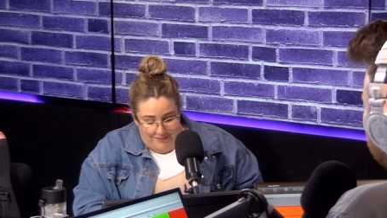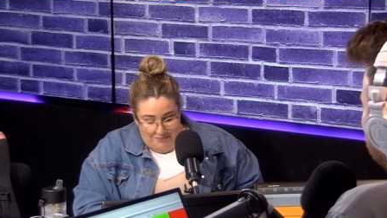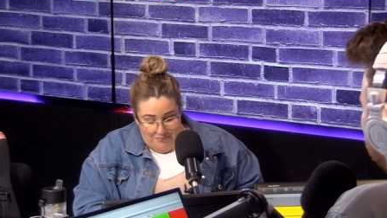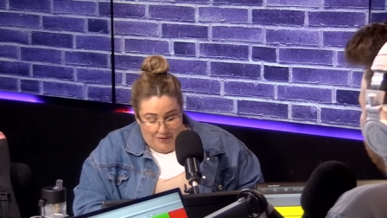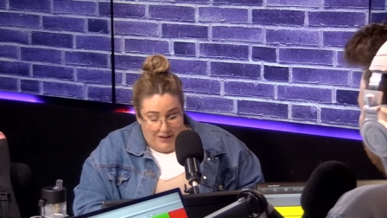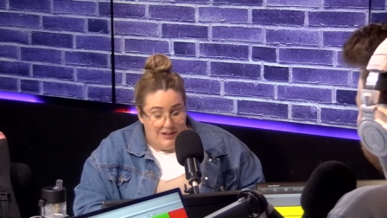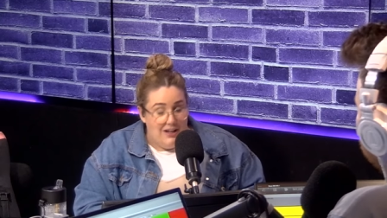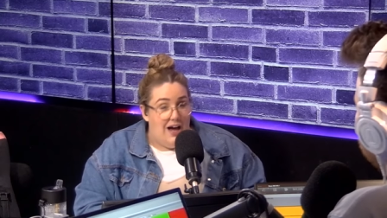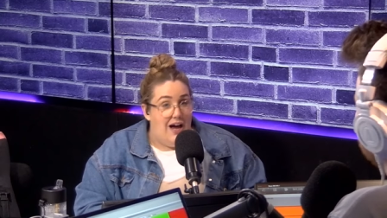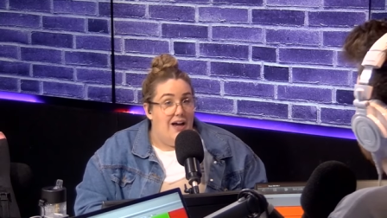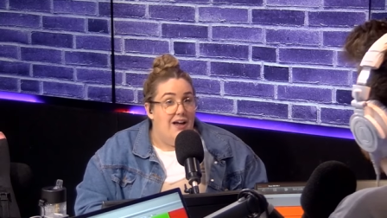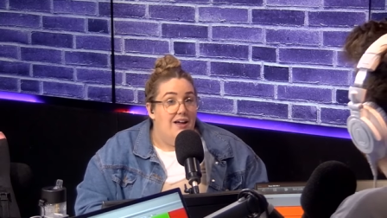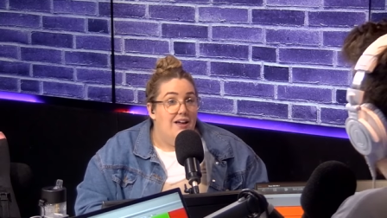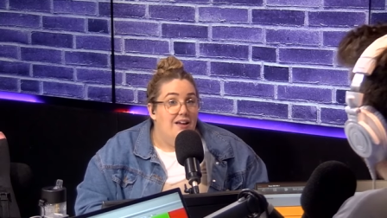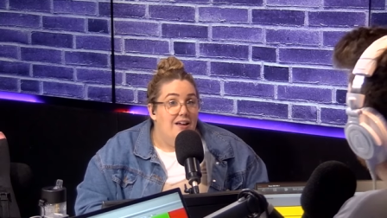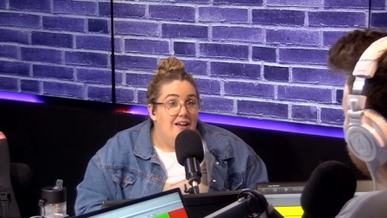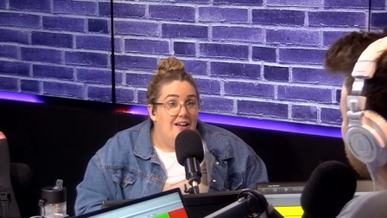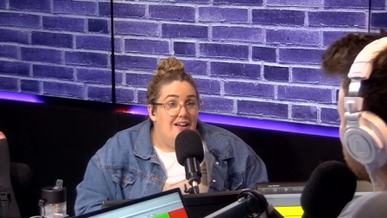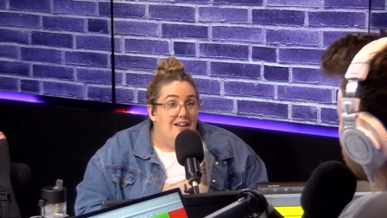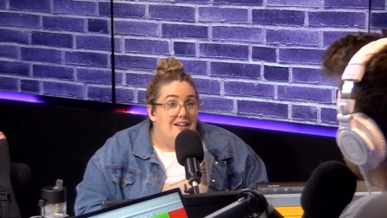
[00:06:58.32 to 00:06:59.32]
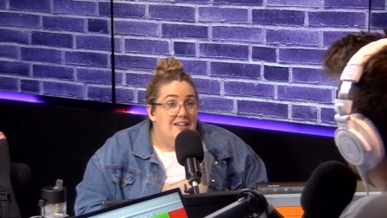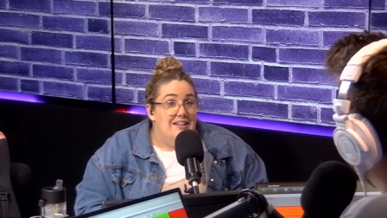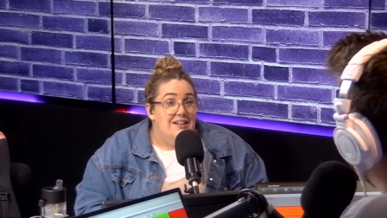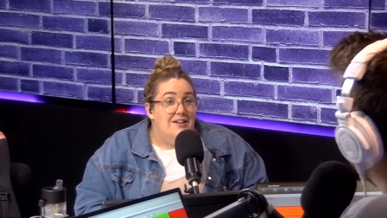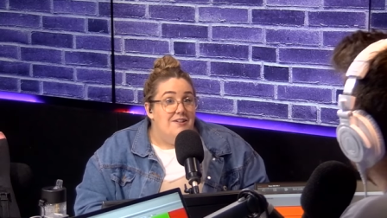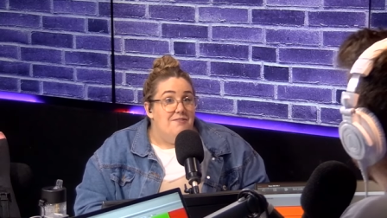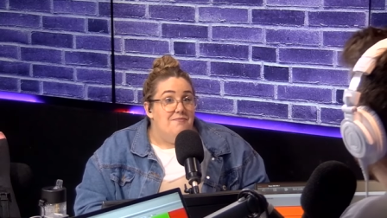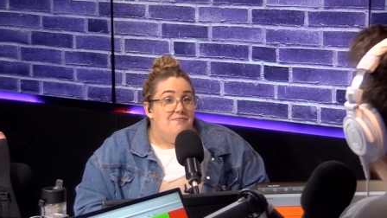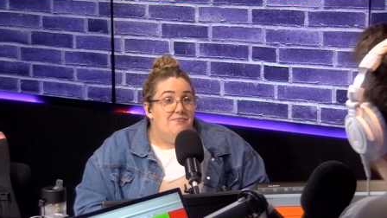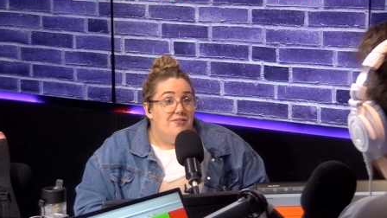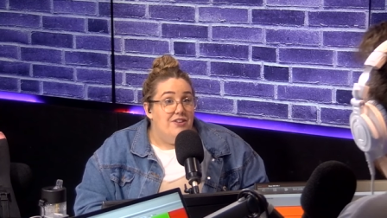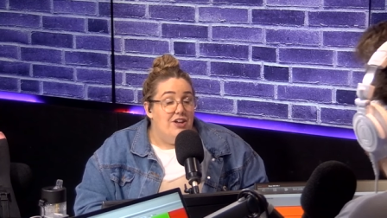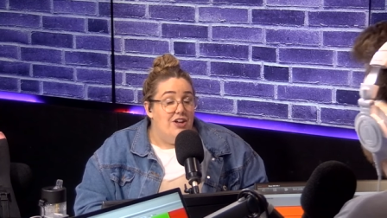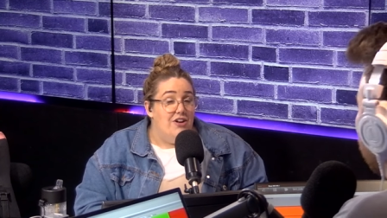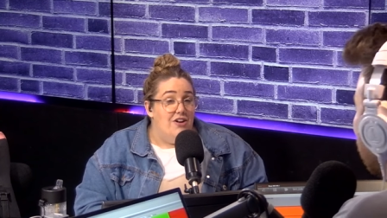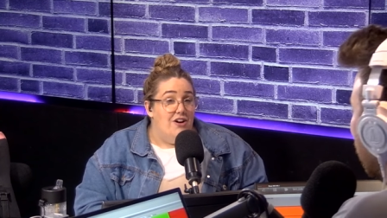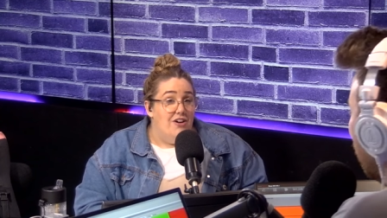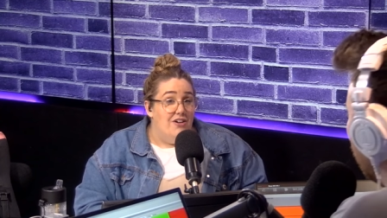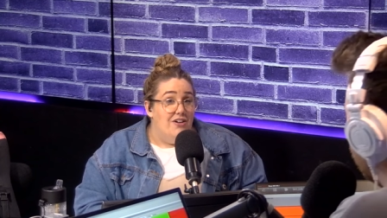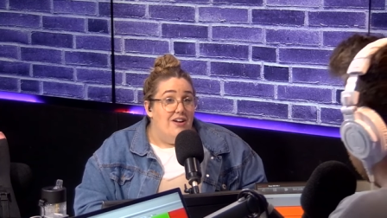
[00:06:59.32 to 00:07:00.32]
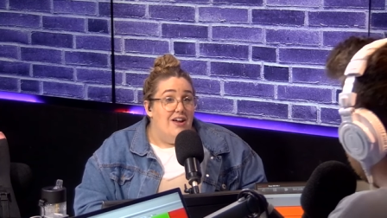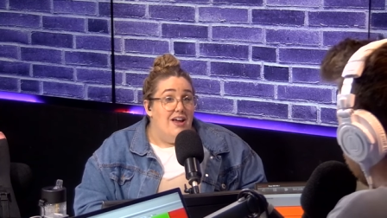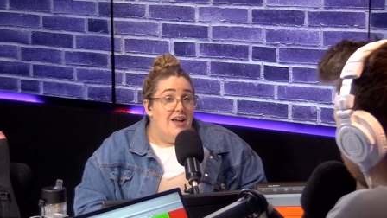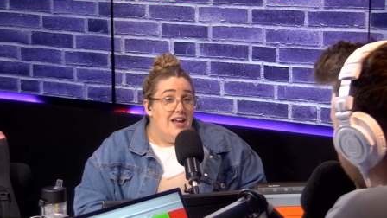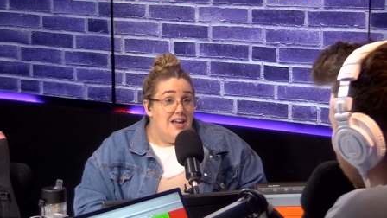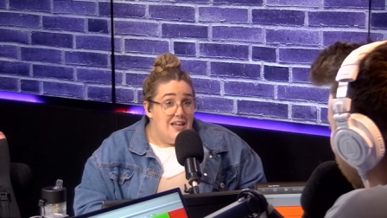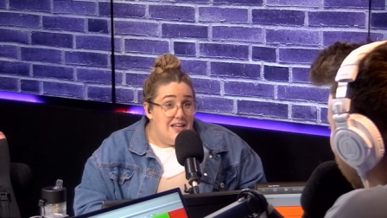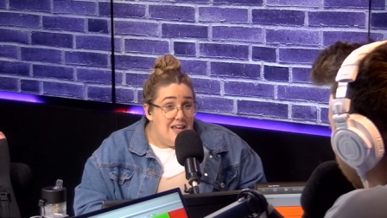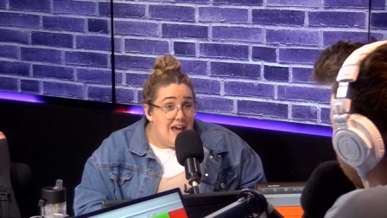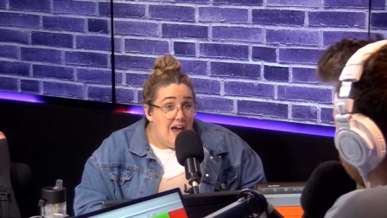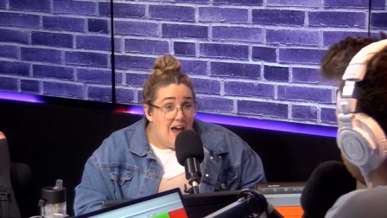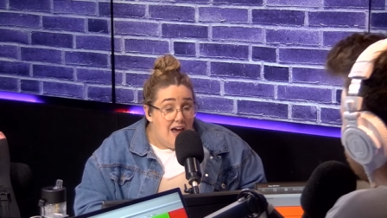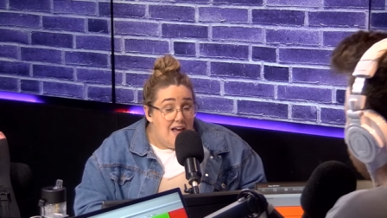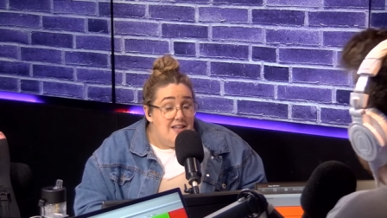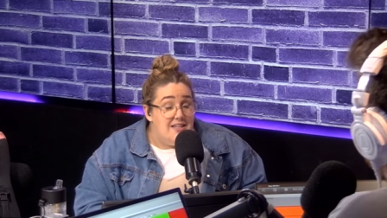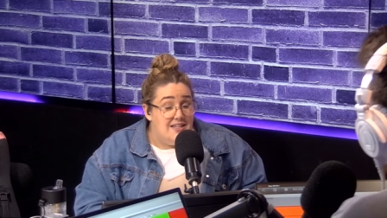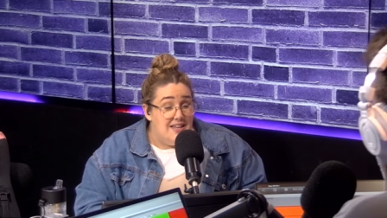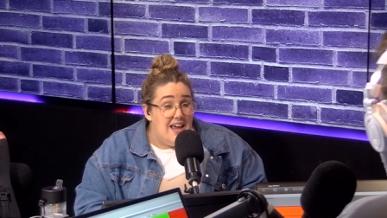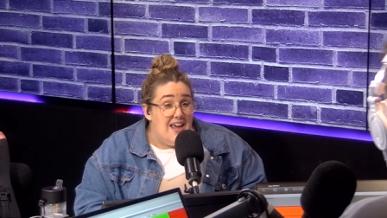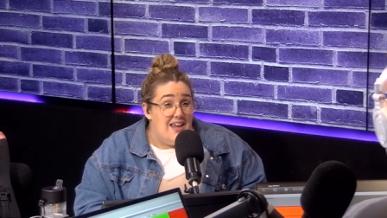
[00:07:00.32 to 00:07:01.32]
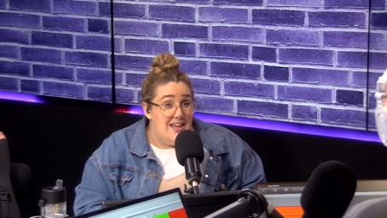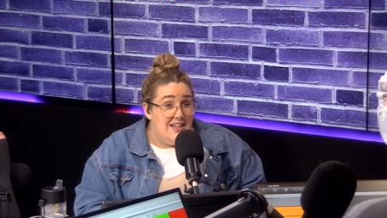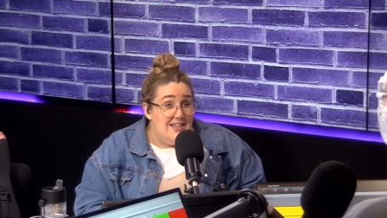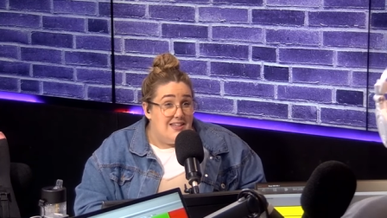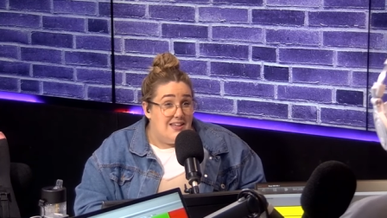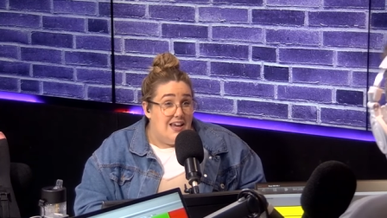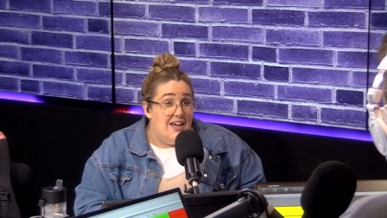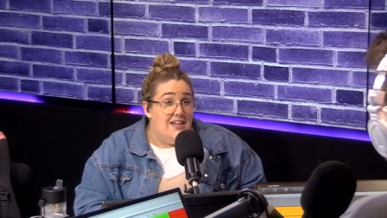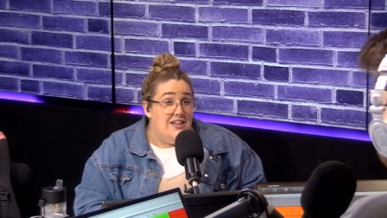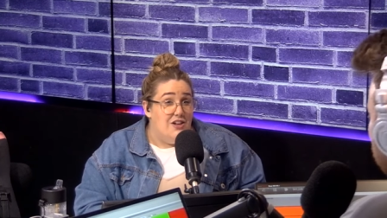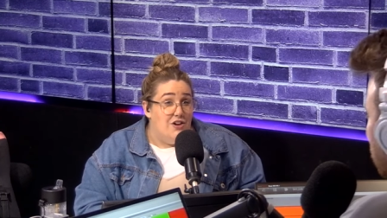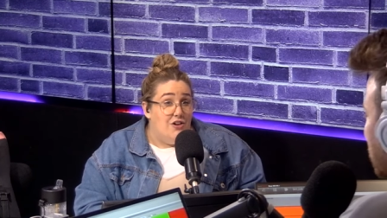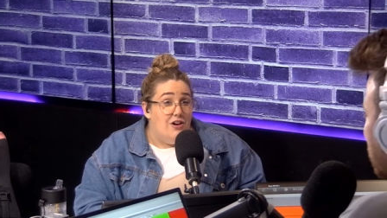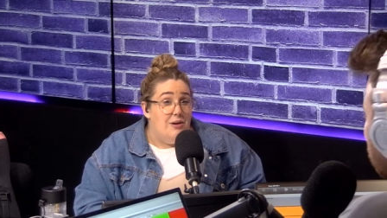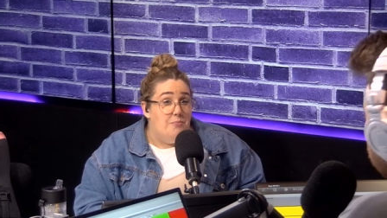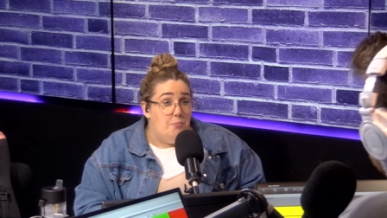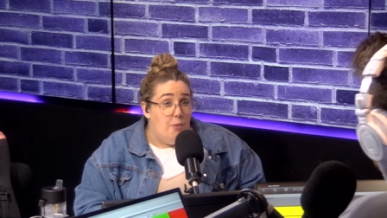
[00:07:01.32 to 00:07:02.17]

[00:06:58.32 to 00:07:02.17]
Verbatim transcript: Grab, but like. Grab a sink, hit the not, laundry. Yeah, see, it's, you're in